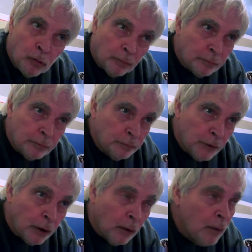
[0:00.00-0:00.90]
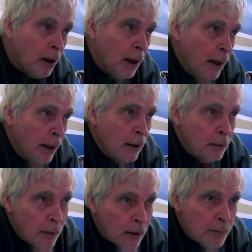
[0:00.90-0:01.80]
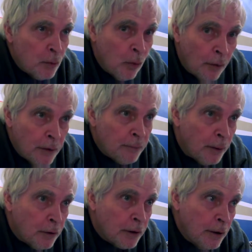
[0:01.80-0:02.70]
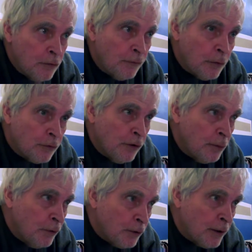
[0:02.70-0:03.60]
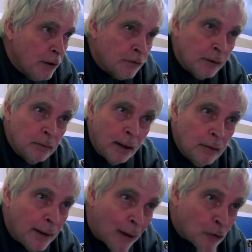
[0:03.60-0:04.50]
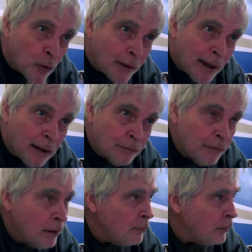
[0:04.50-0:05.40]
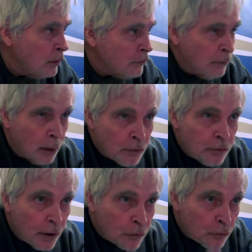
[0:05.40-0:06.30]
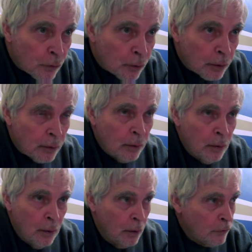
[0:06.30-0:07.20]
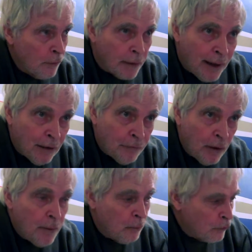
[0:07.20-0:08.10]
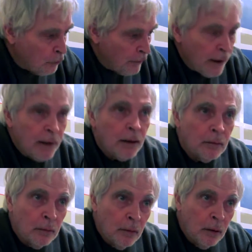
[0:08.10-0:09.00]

boom, you know. And you had to be worried about your kids if you were sitting with your kids in an outdoor cafe, because I was next door to the cafe that was created